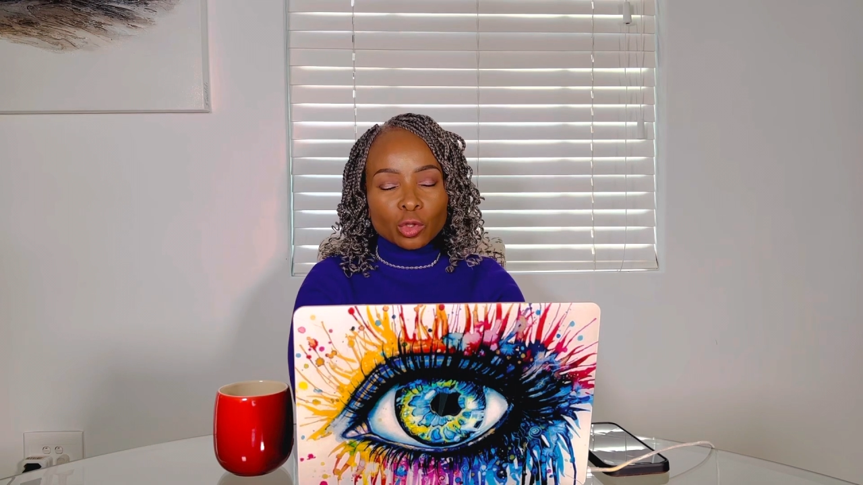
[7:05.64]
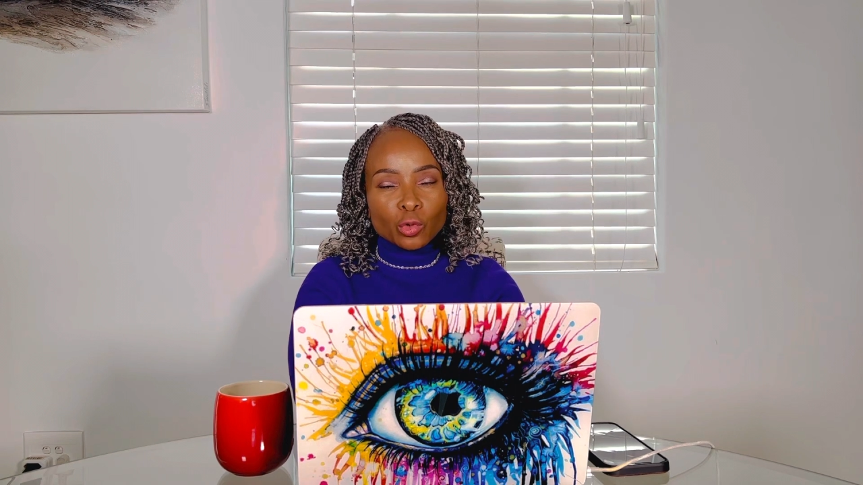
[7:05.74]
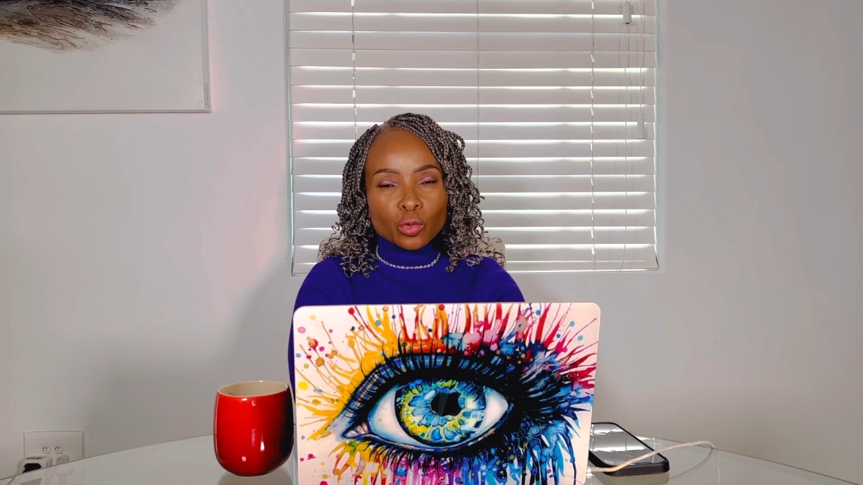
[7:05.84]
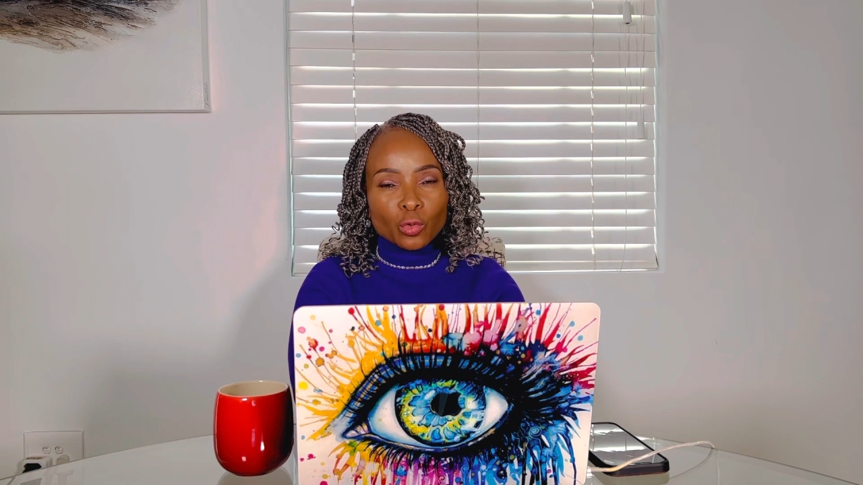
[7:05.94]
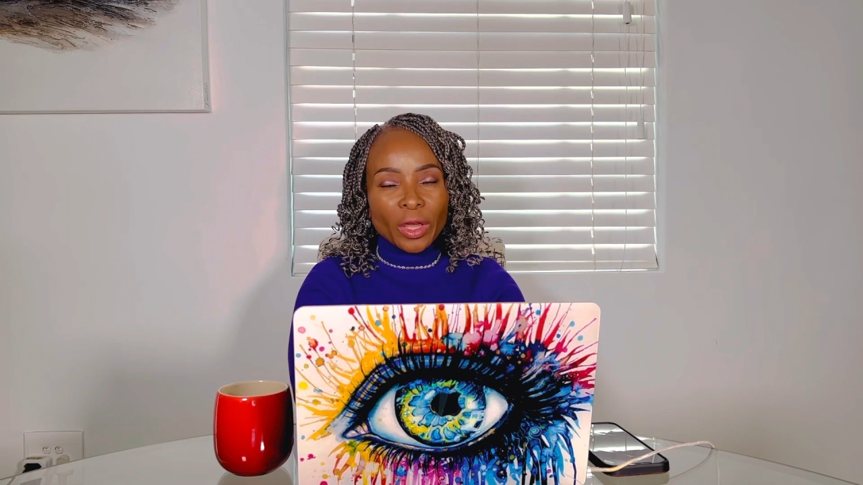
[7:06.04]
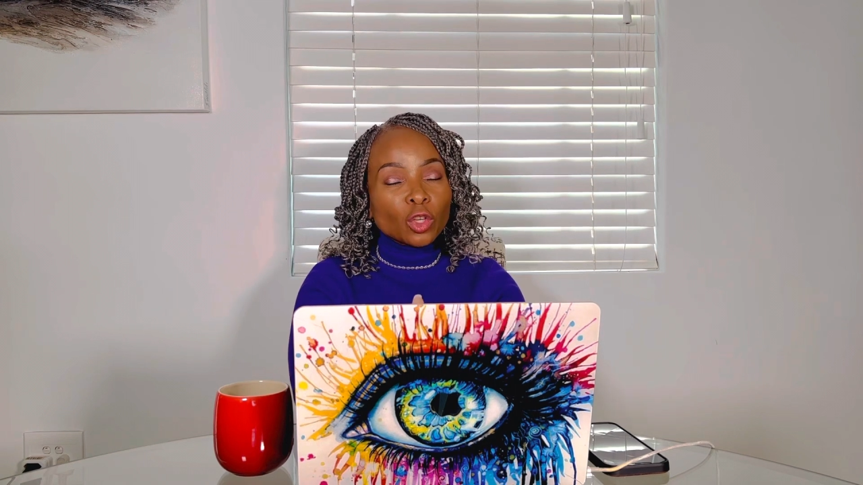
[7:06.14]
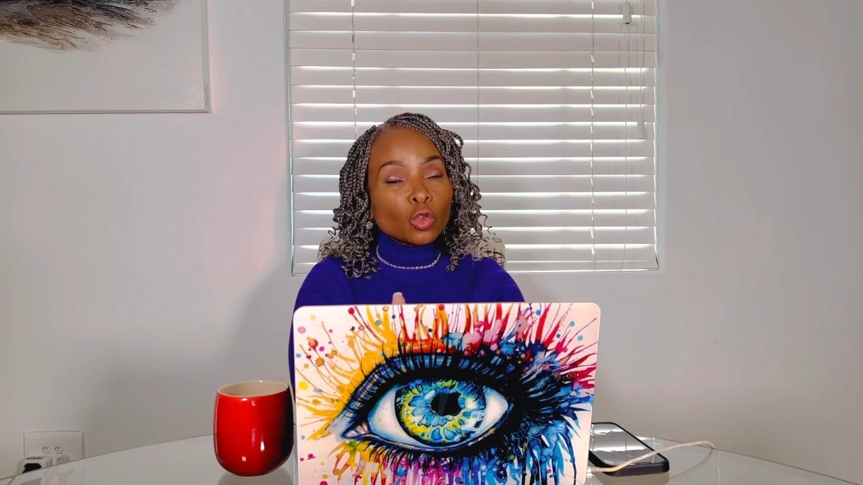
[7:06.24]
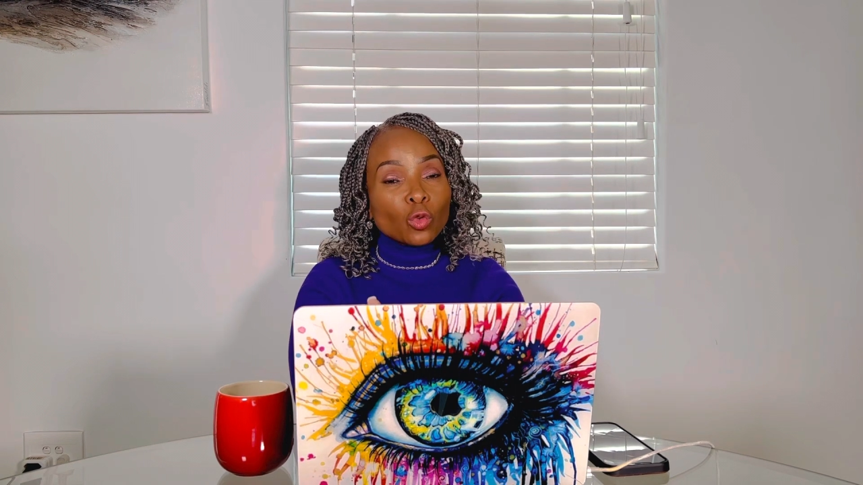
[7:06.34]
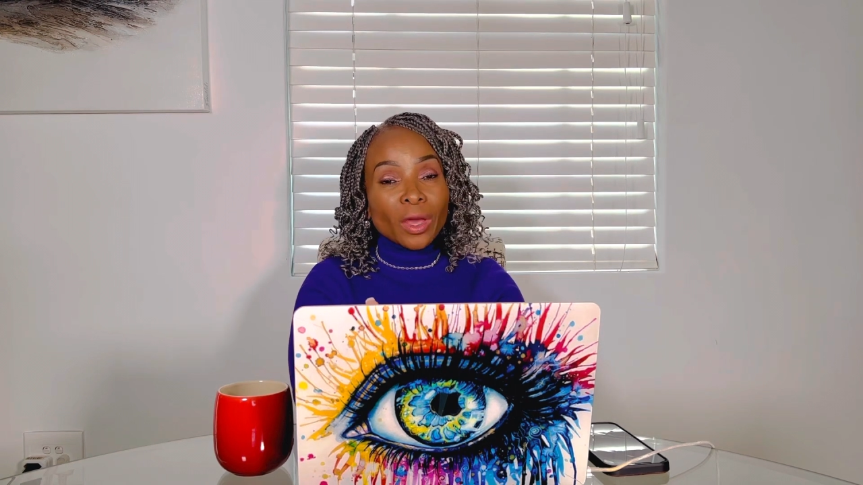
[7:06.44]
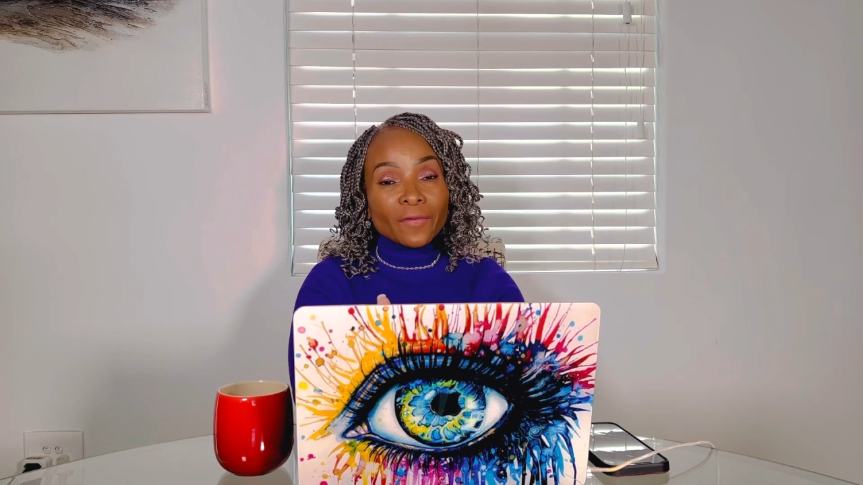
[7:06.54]
to do and
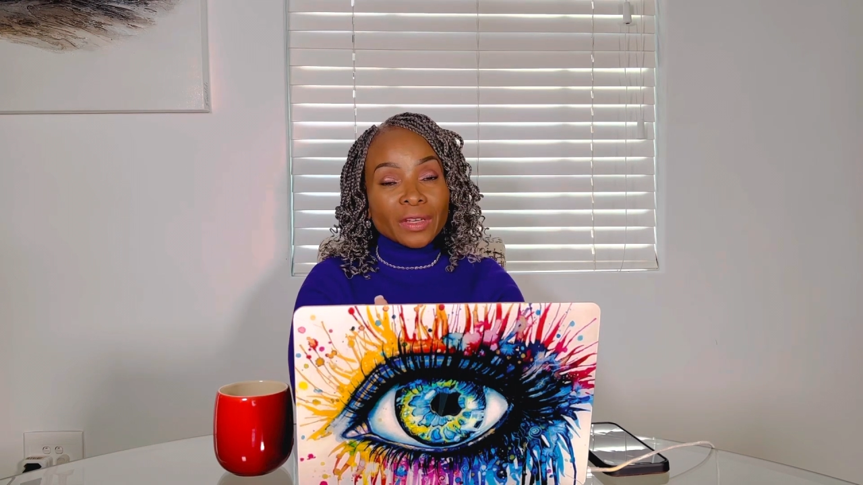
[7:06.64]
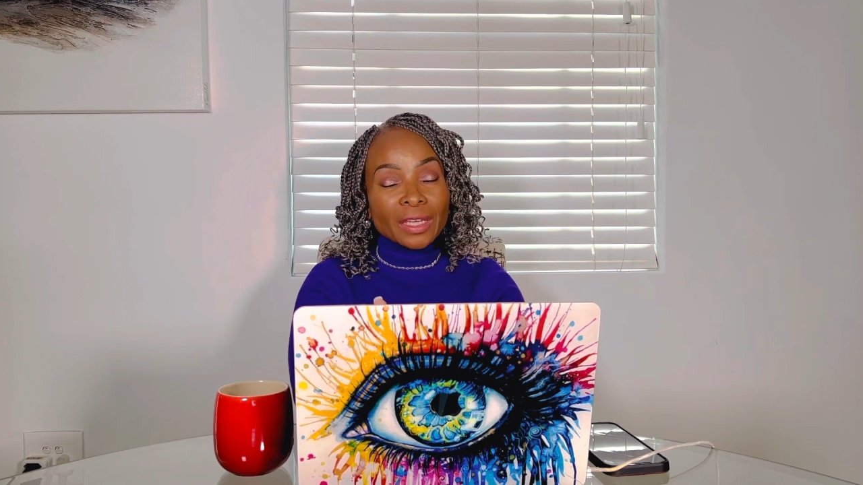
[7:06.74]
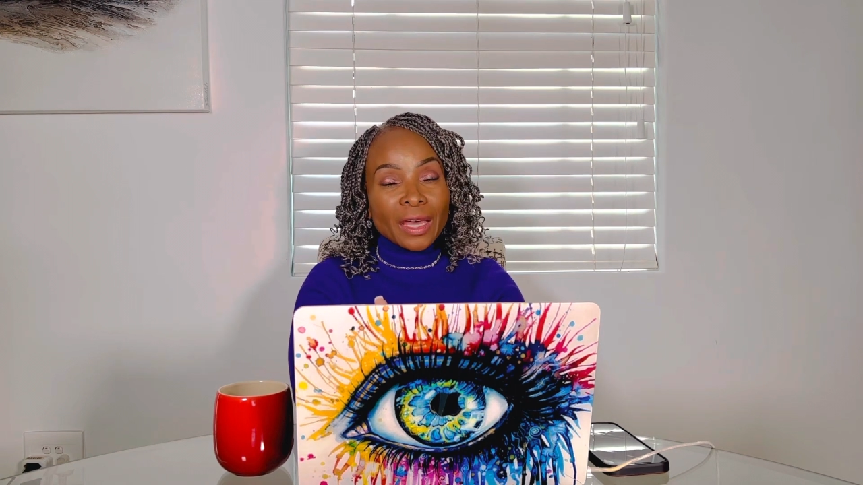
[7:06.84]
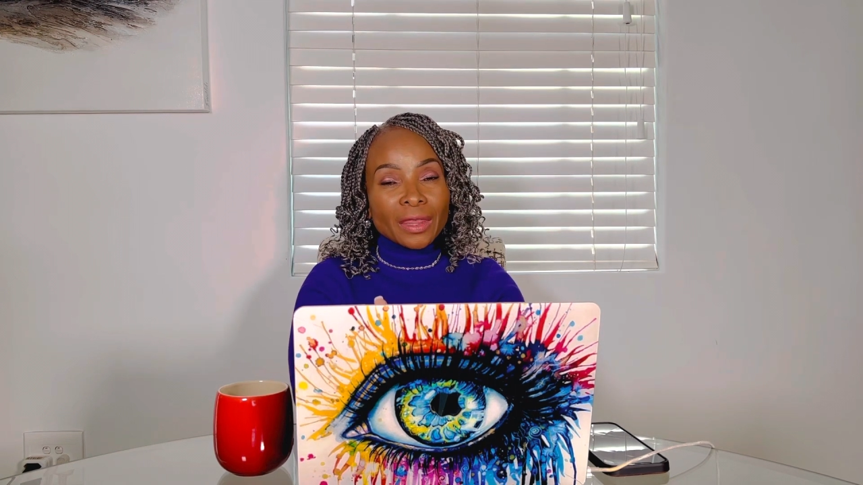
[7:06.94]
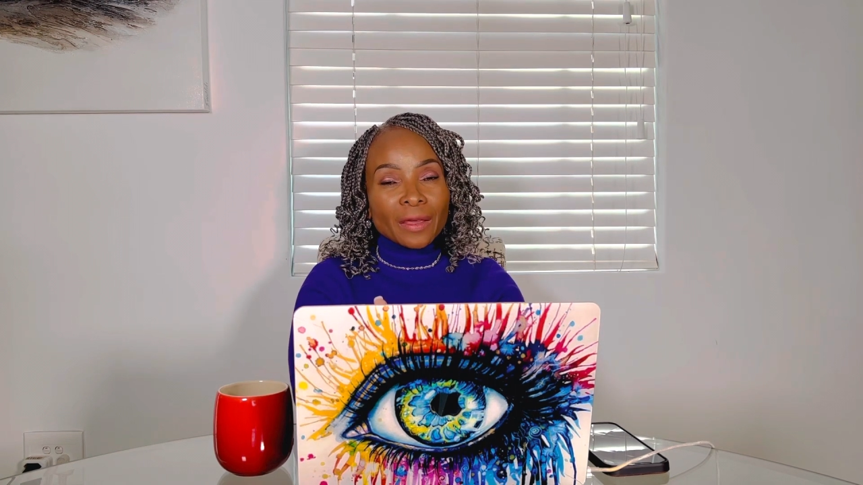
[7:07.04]
you haven't done